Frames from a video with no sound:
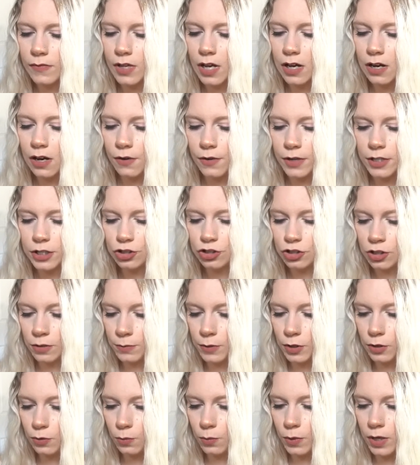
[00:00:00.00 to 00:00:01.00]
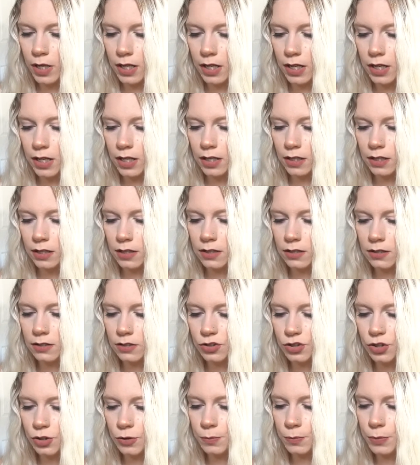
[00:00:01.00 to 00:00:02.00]
Always trim your wick.
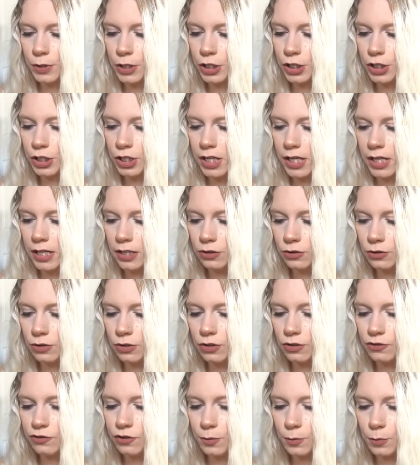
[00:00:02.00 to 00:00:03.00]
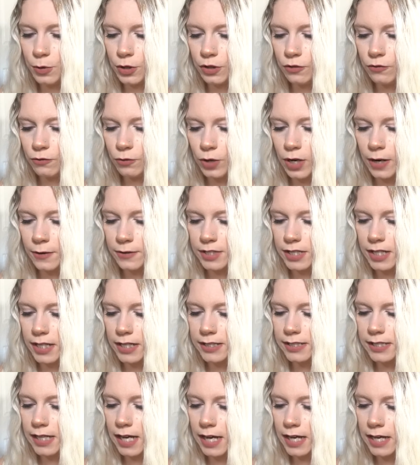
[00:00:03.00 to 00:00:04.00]
Don't burn your candle for more than 4 hours at a
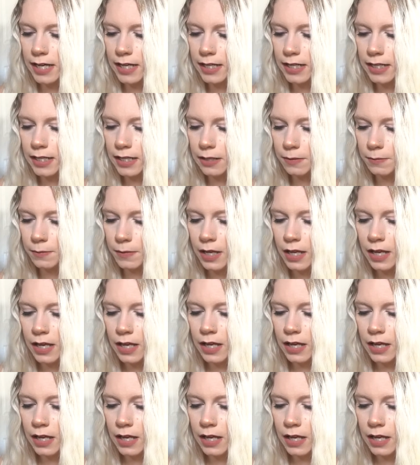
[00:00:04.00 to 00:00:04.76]
time.